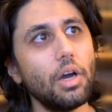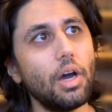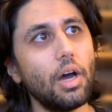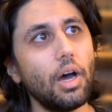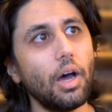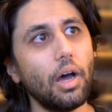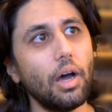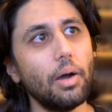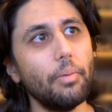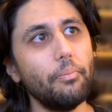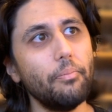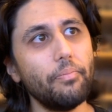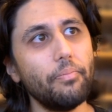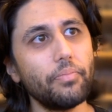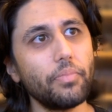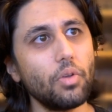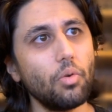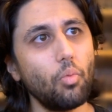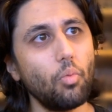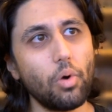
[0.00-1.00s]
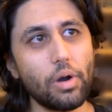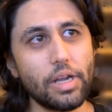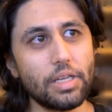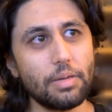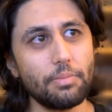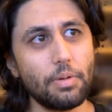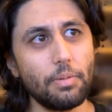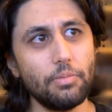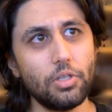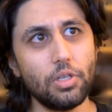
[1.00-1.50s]
Um, what I
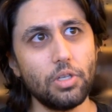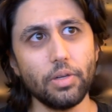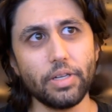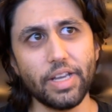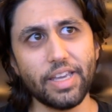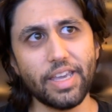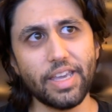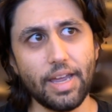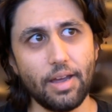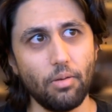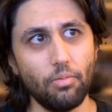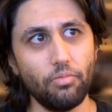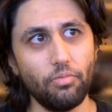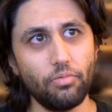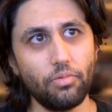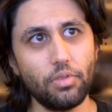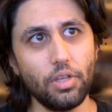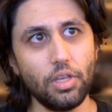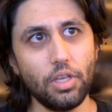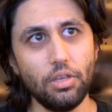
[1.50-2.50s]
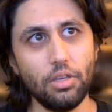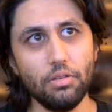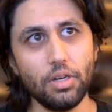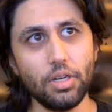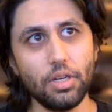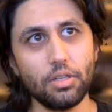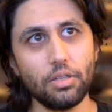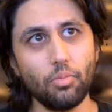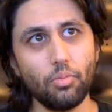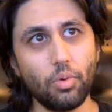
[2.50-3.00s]
sometimes do is I count the unit.